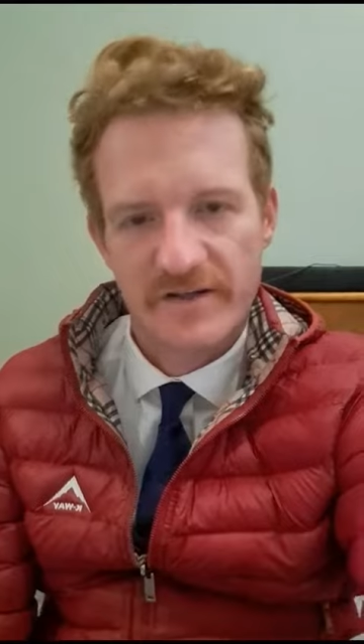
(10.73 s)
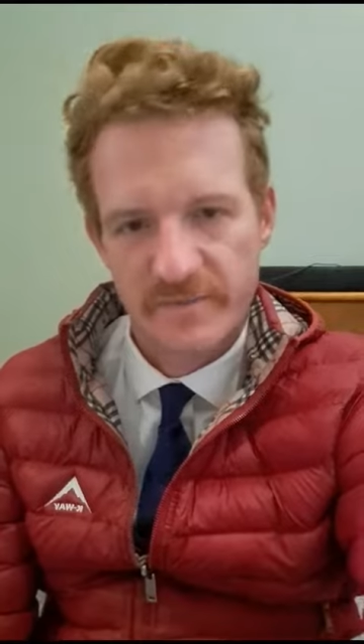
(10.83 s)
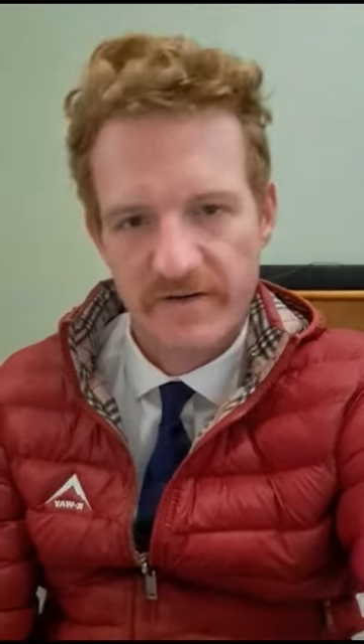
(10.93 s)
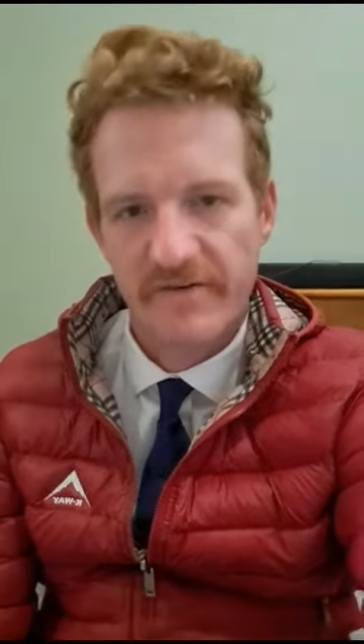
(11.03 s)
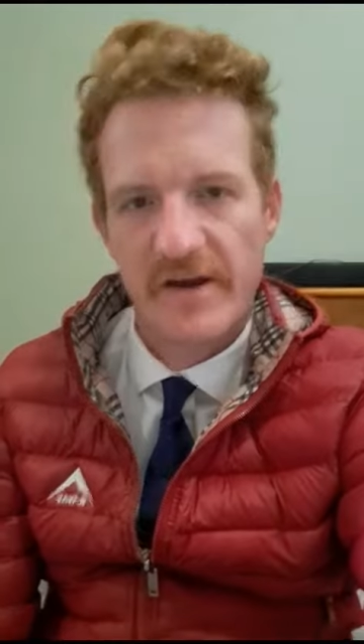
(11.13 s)
It's
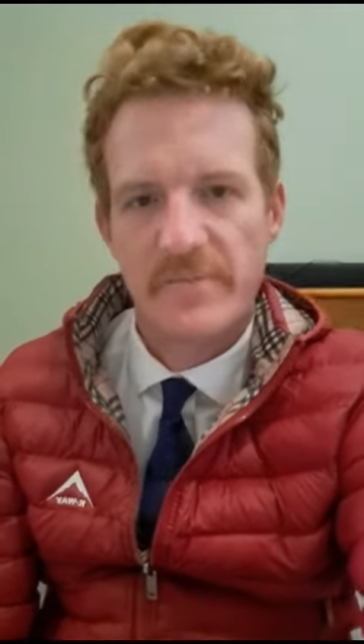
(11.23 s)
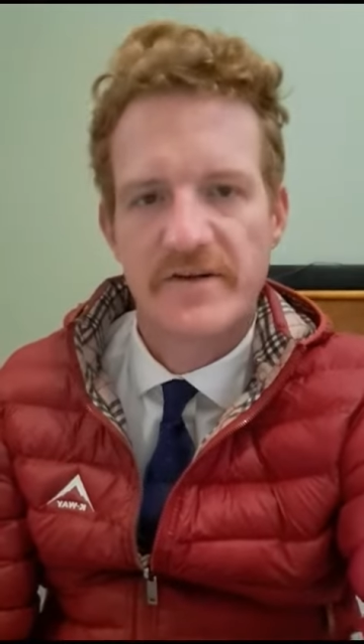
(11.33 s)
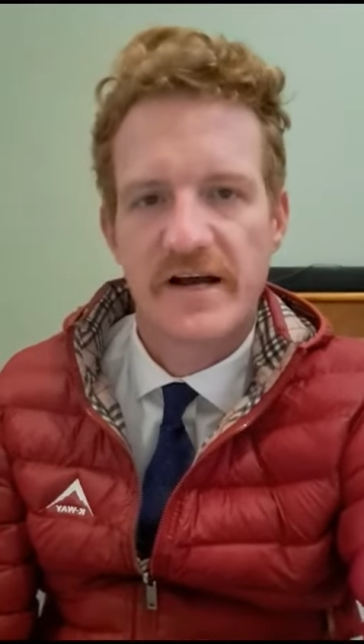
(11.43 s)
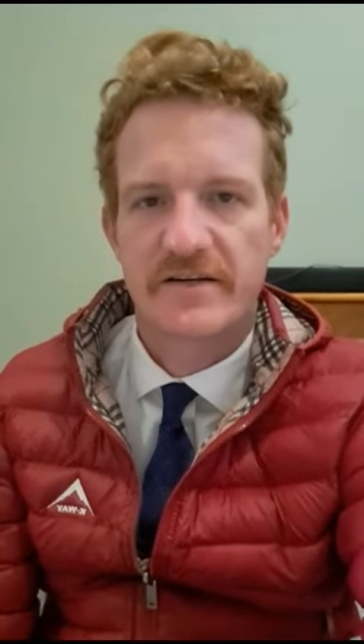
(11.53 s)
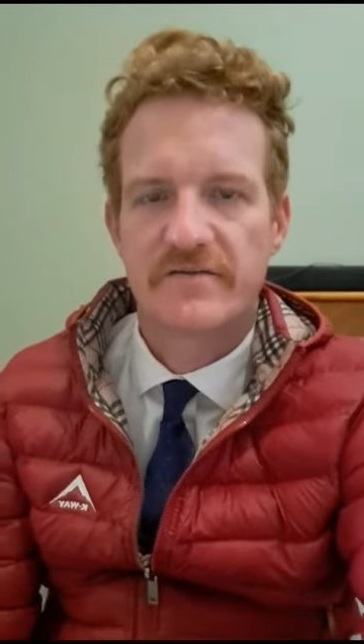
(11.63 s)
been a very
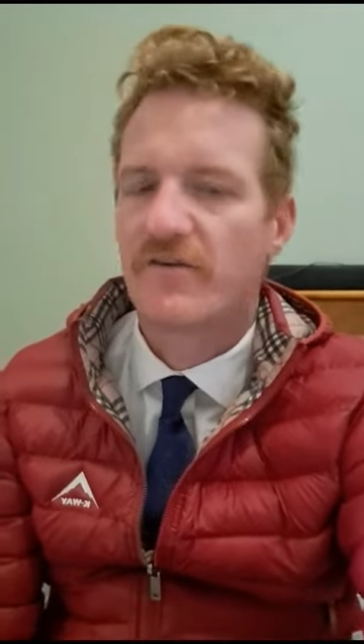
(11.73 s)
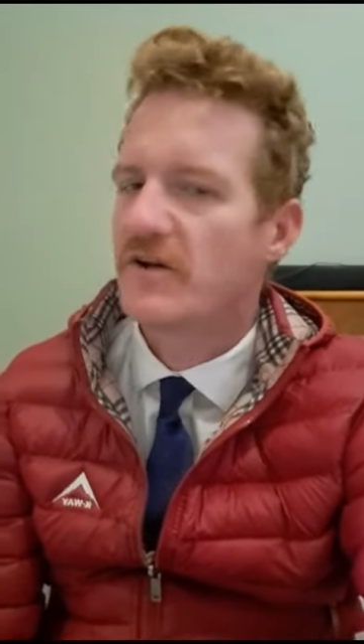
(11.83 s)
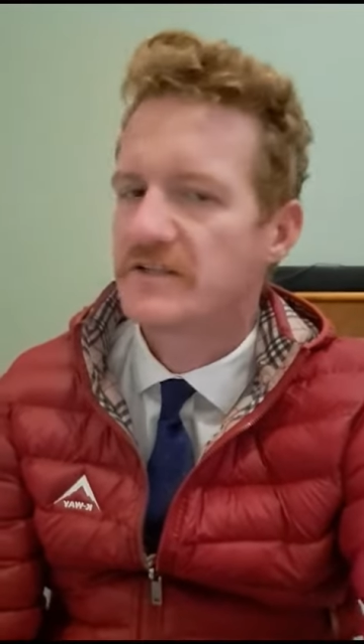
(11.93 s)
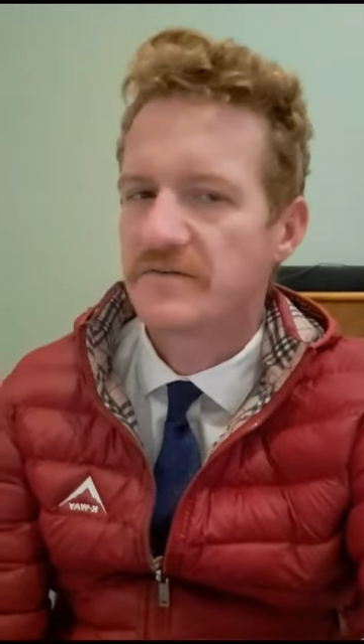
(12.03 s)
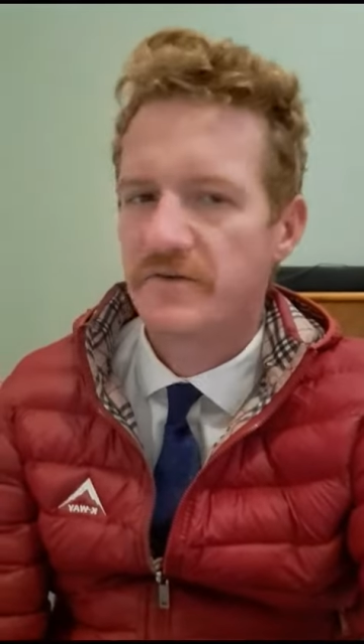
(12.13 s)
productive
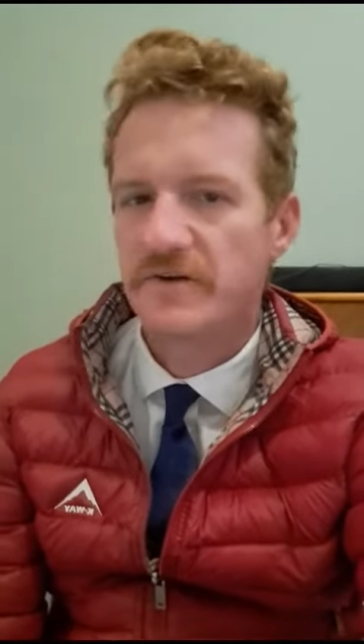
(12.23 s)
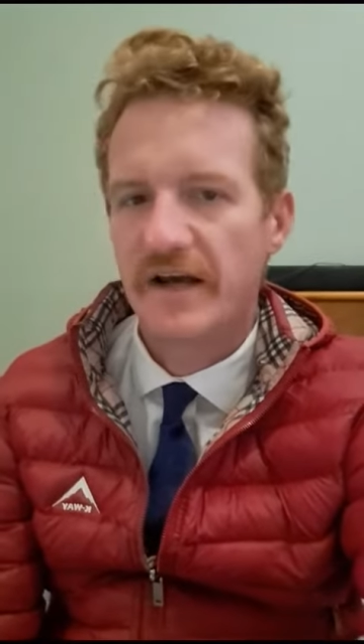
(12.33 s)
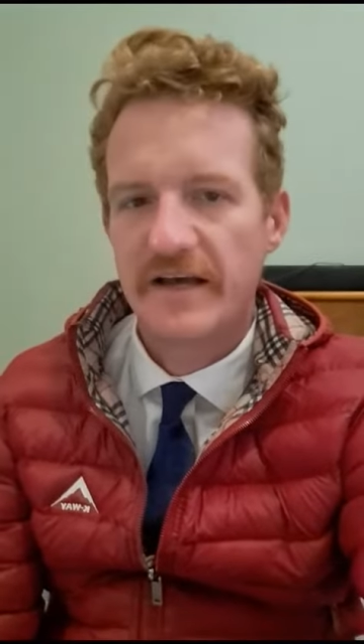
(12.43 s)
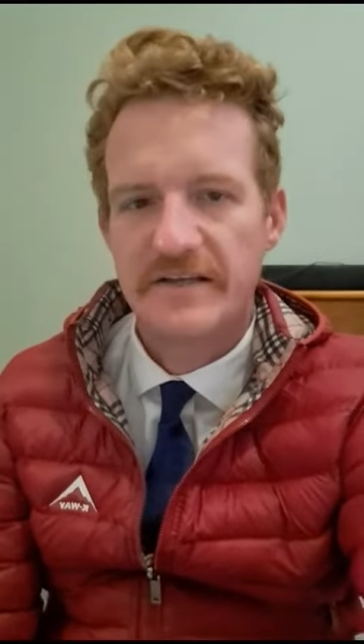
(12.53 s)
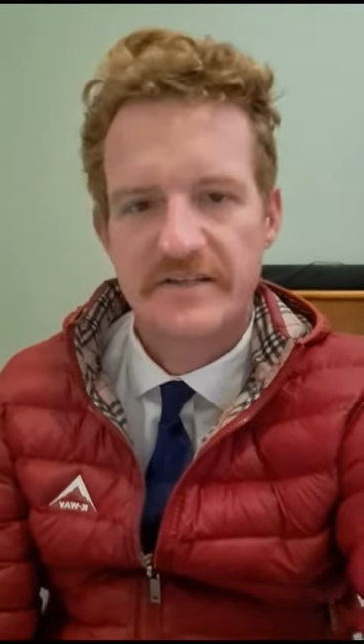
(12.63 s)
last few
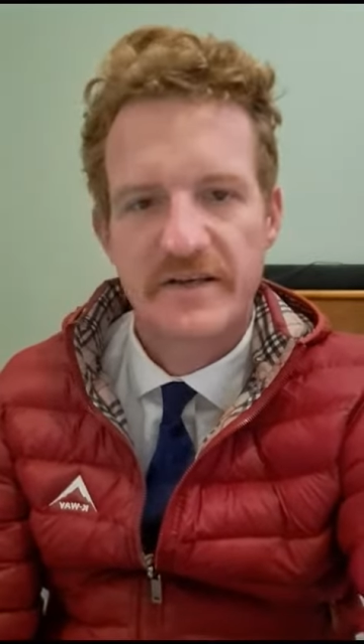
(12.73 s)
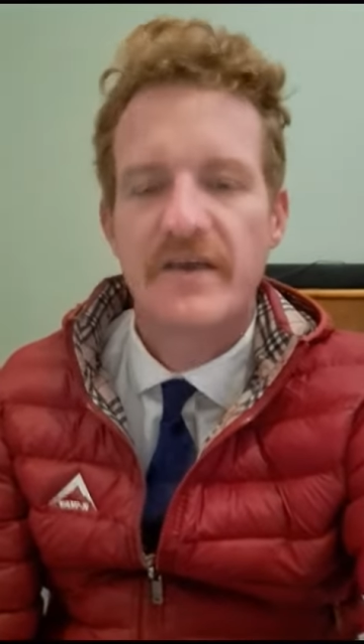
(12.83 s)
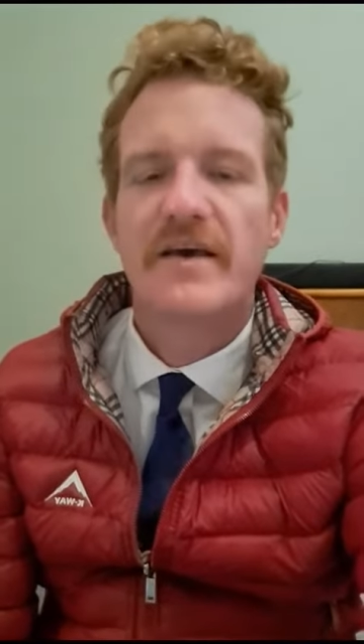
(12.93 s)
days.